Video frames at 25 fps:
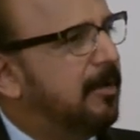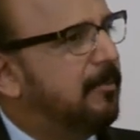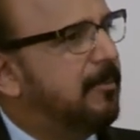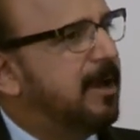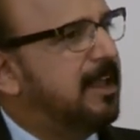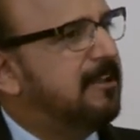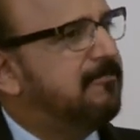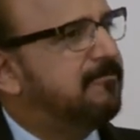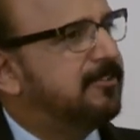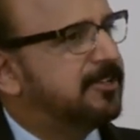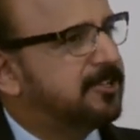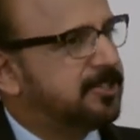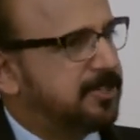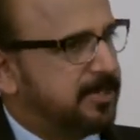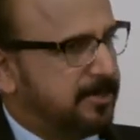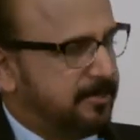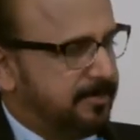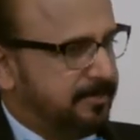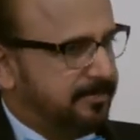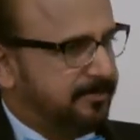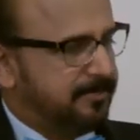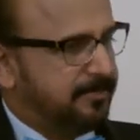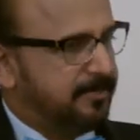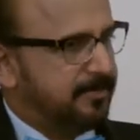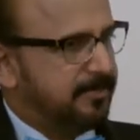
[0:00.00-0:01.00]
manifested.
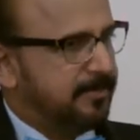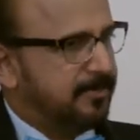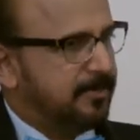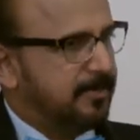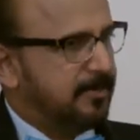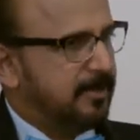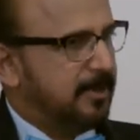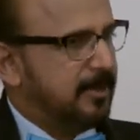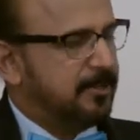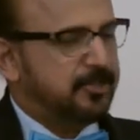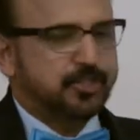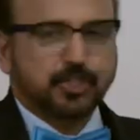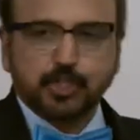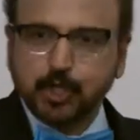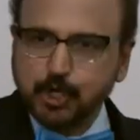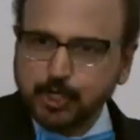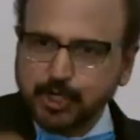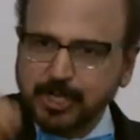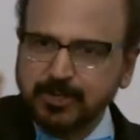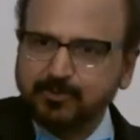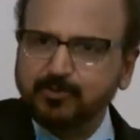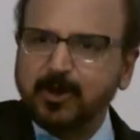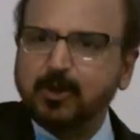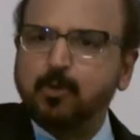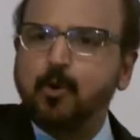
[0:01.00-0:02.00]

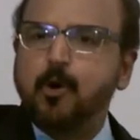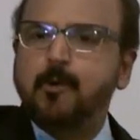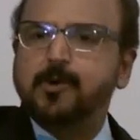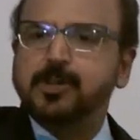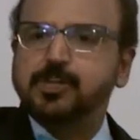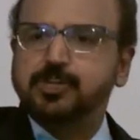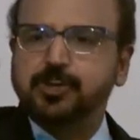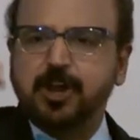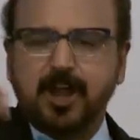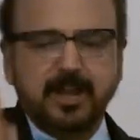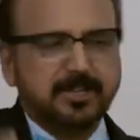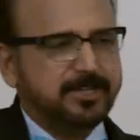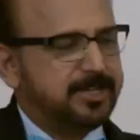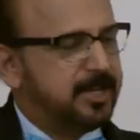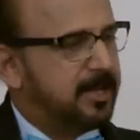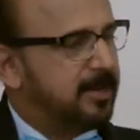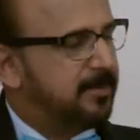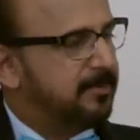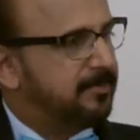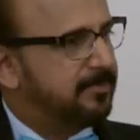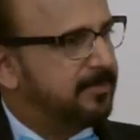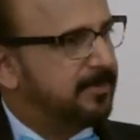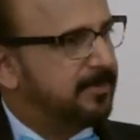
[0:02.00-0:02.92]
Institutions were overcharging.